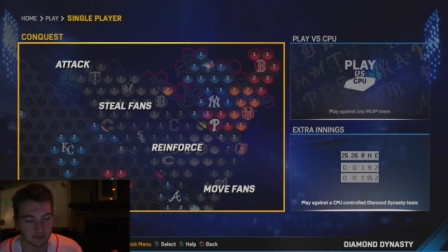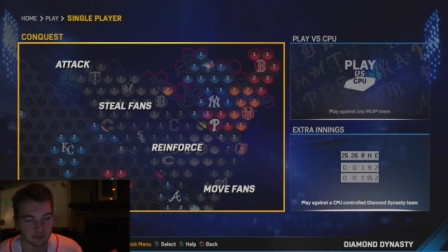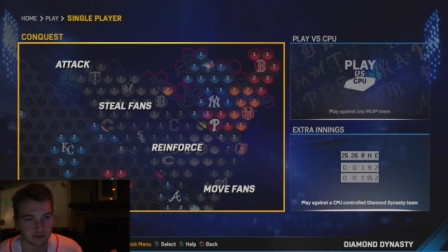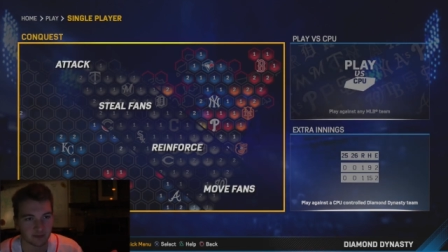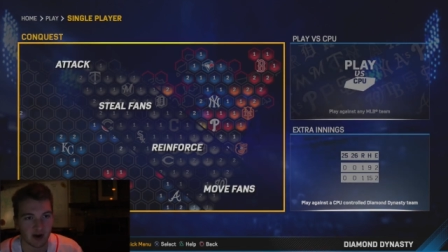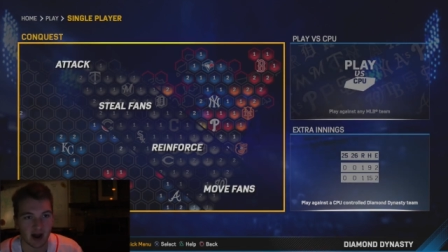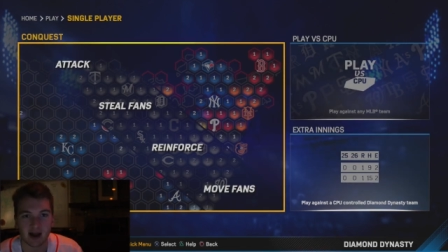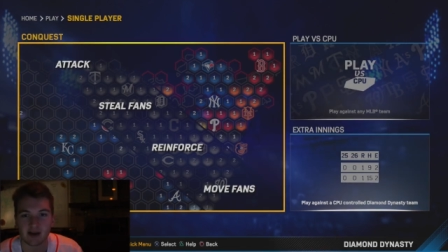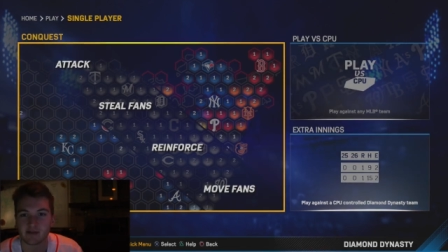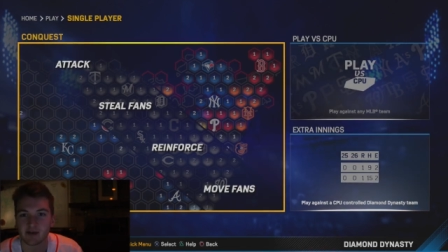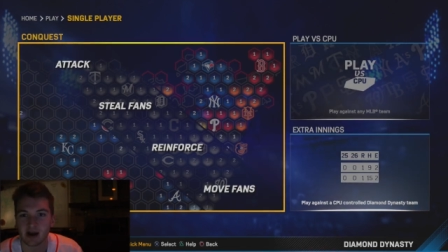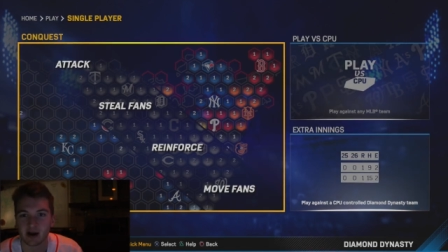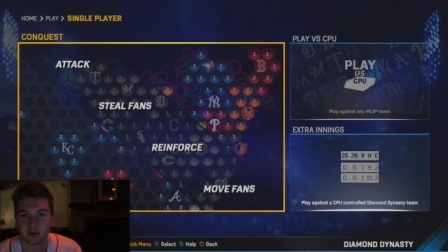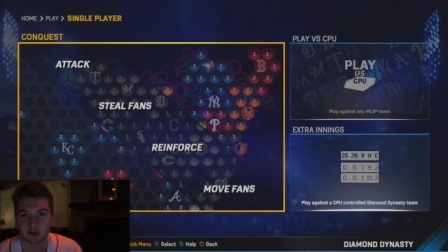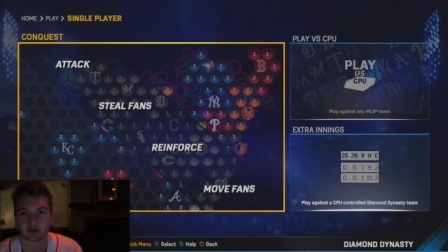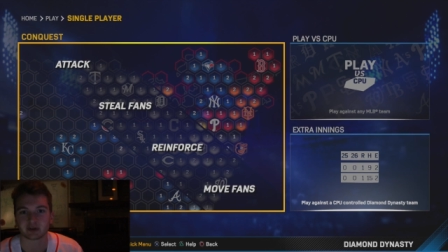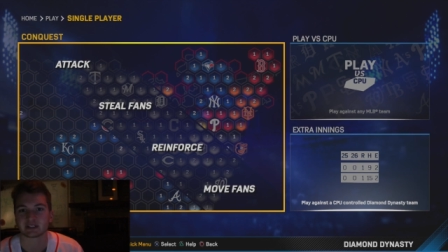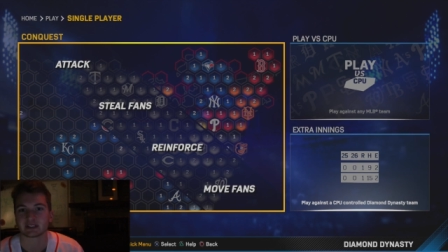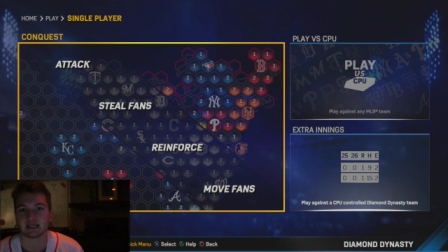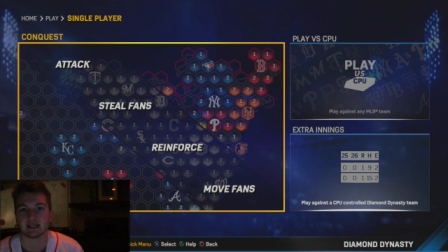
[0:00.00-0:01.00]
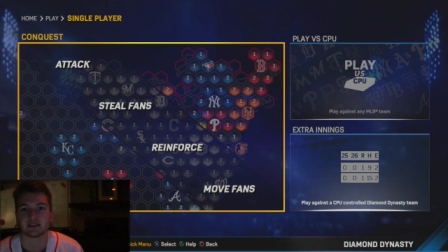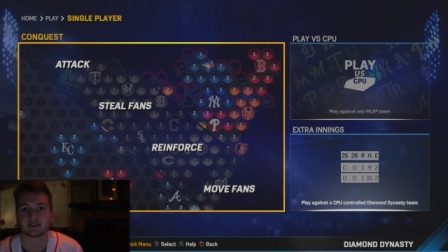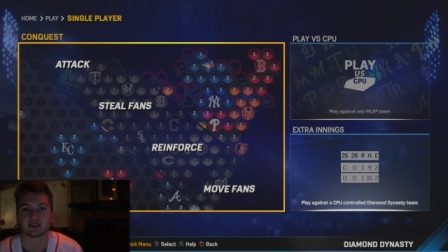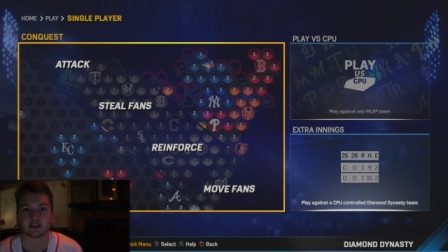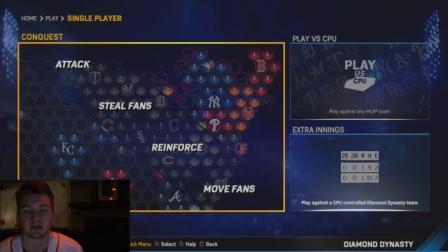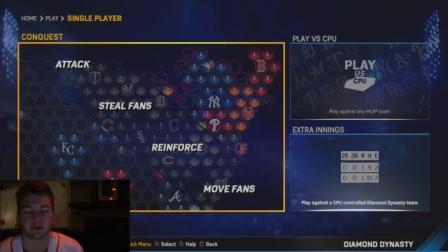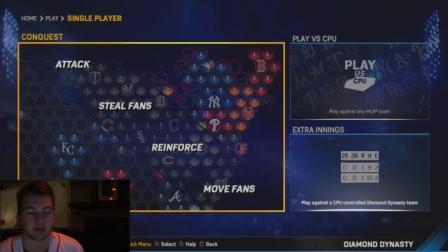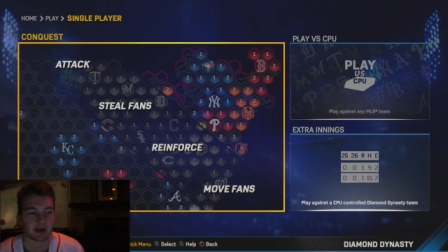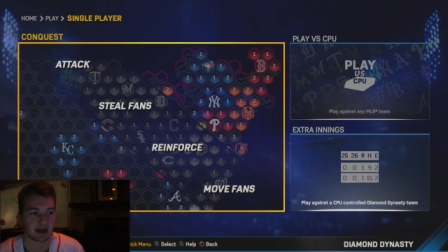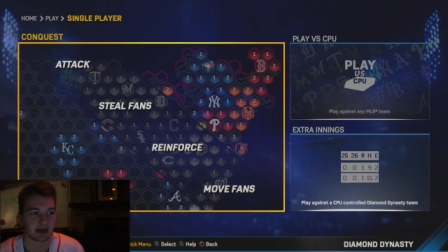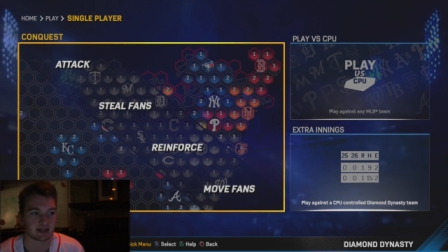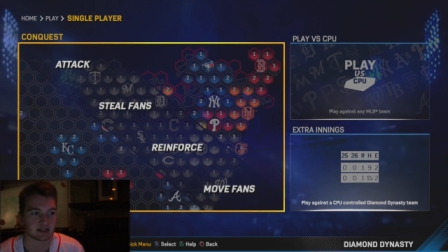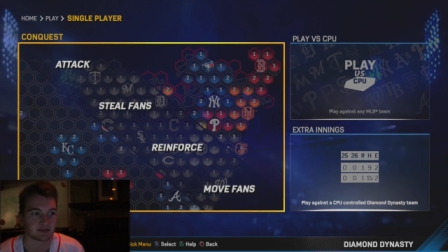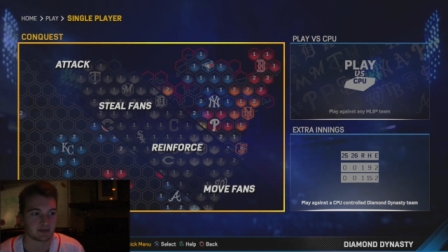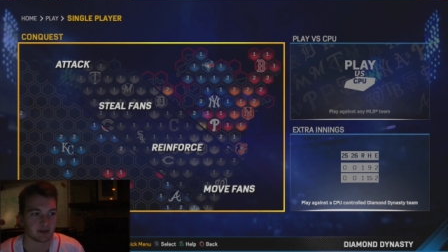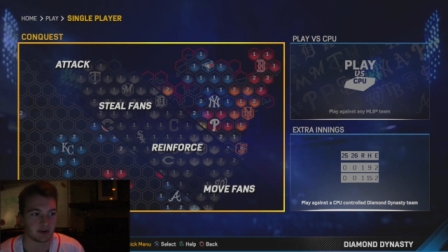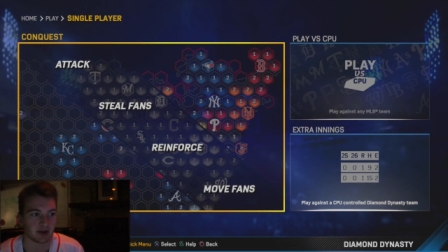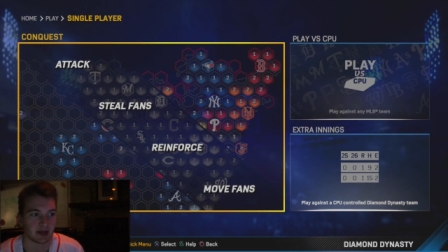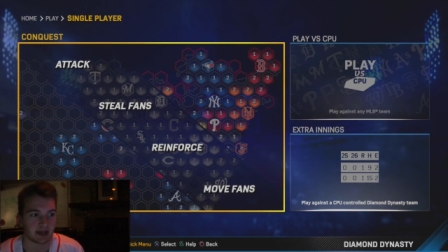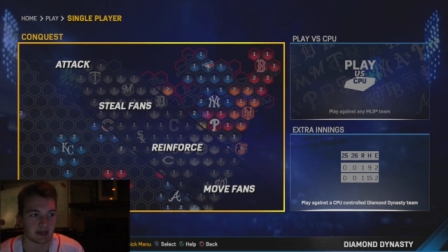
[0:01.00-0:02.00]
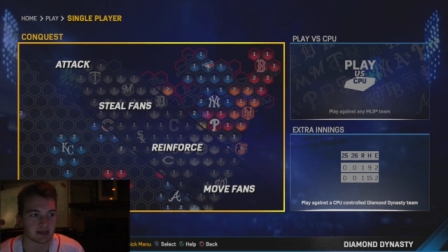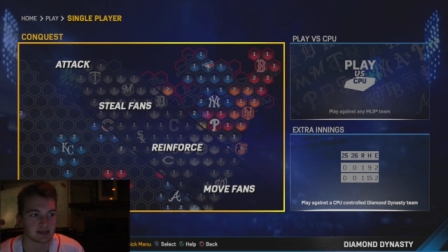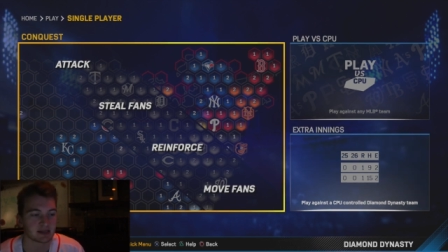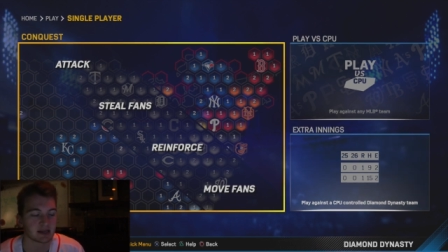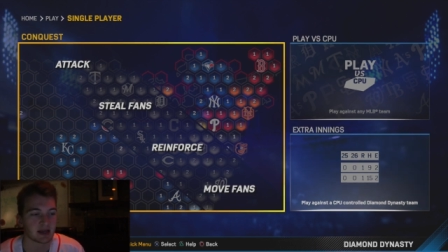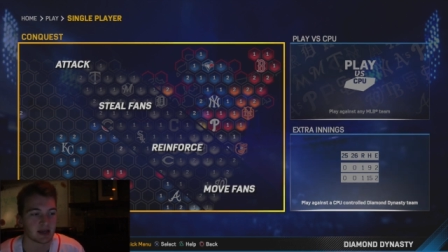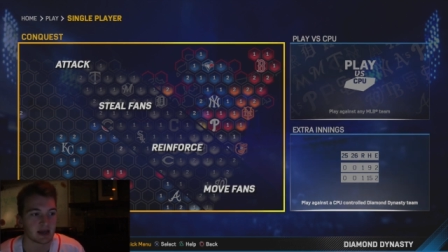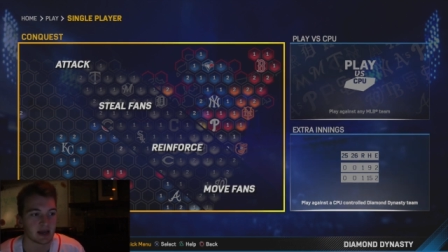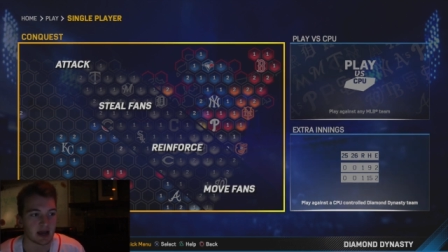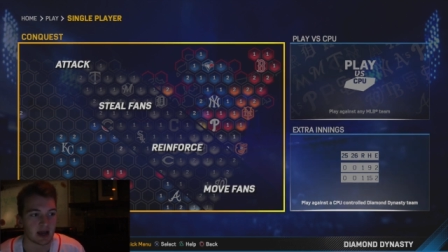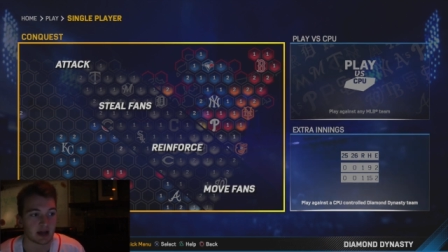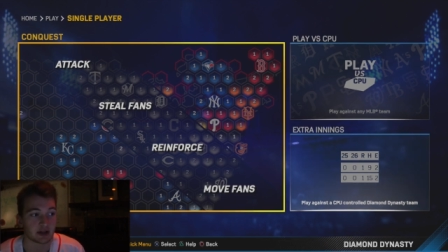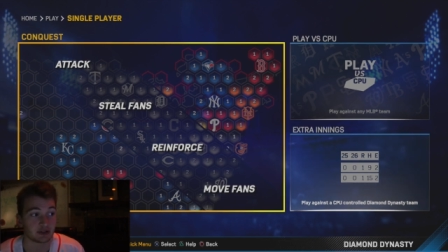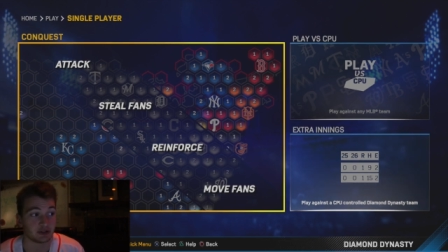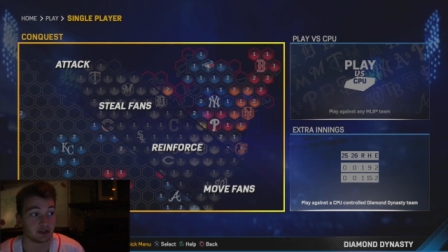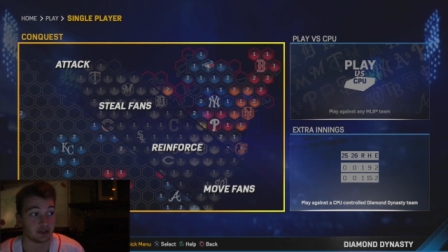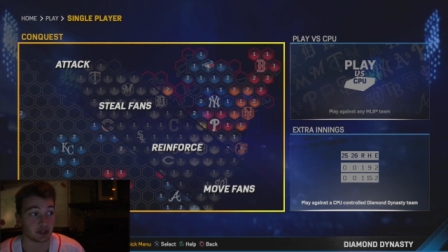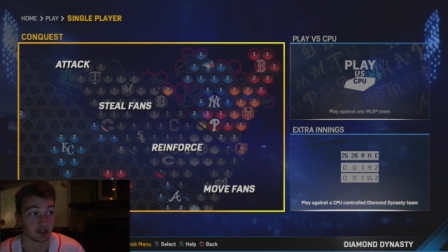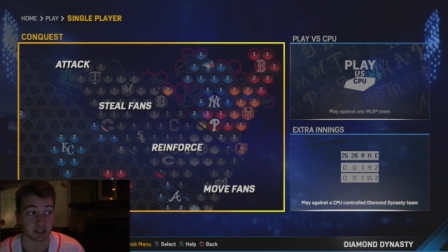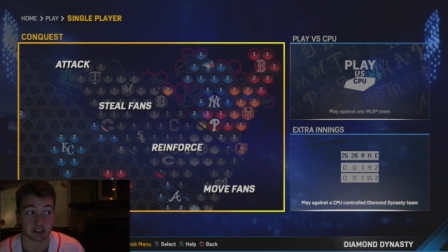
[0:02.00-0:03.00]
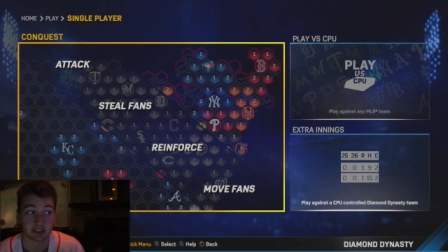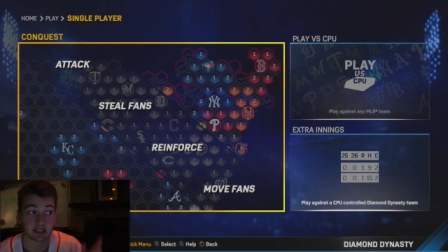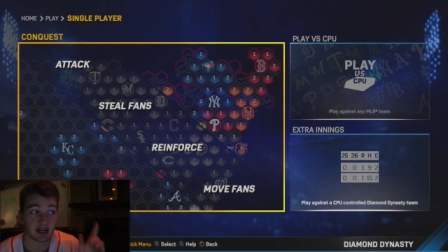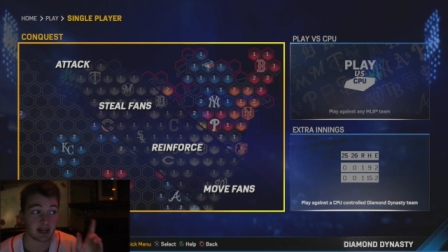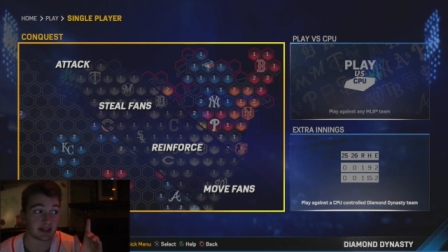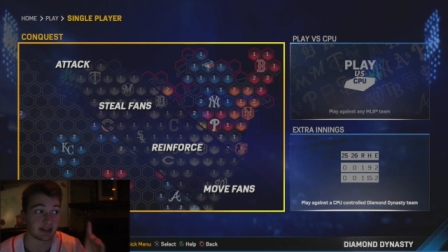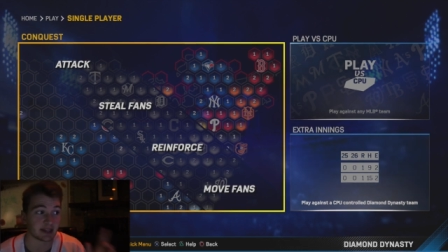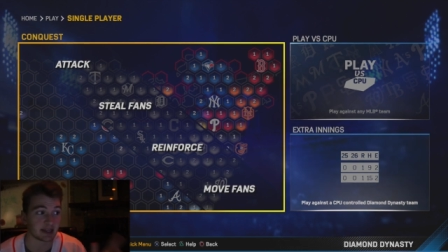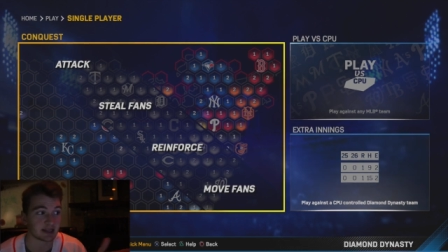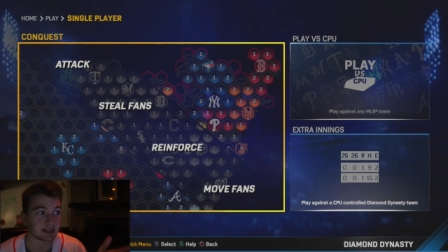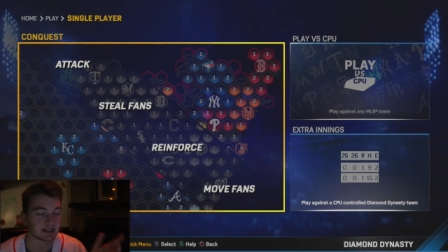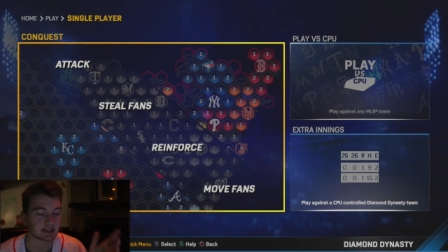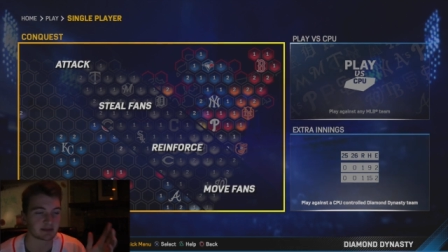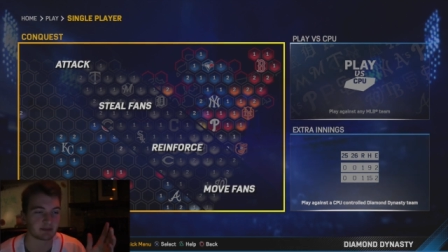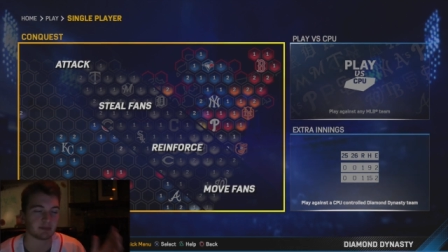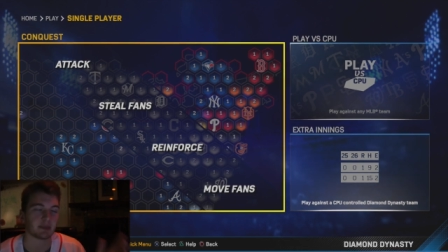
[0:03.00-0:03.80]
five hours each of the past few days just on this.